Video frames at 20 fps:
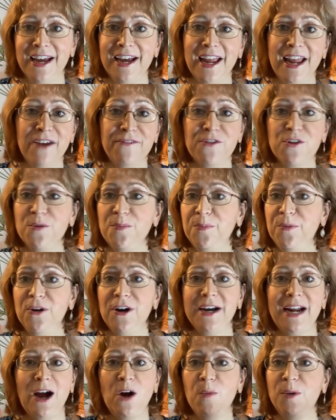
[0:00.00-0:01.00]
If you
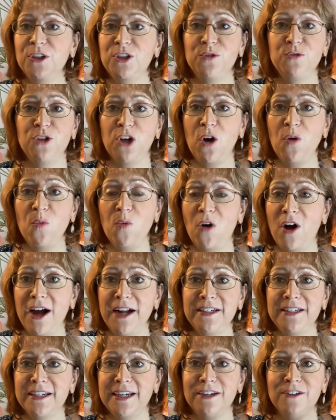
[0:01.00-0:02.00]
put out what you don't
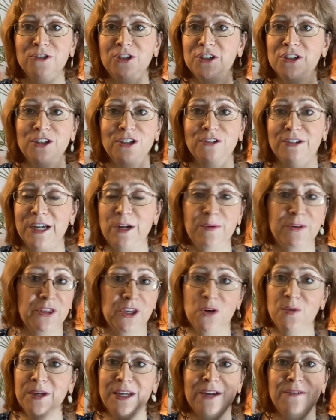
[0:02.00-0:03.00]
want, it'll just agree with
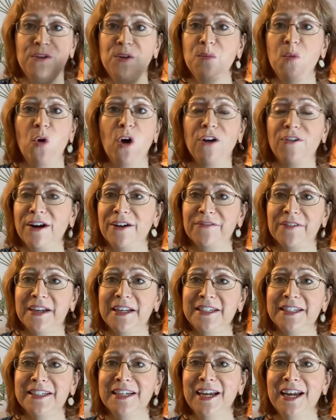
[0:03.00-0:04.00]
you and give you more of
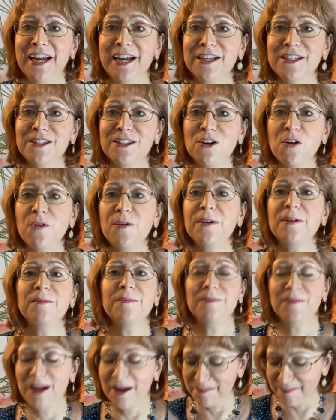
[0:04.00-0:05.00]
it. So
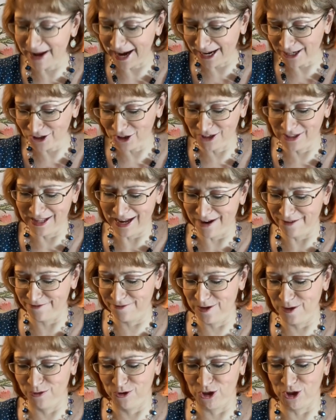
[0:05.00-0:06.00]
imagine that
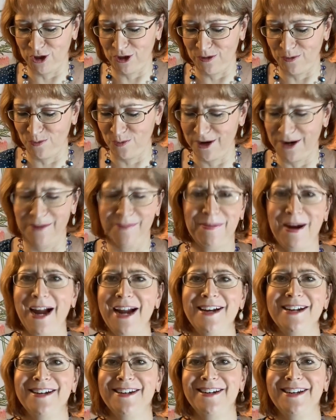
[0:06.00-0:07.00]
future where
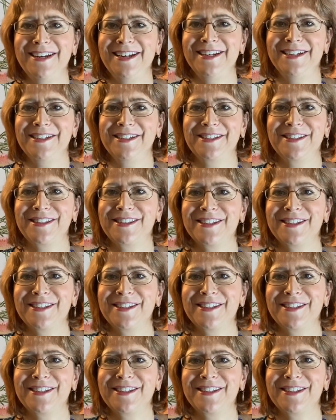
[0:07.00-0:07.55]
Biden is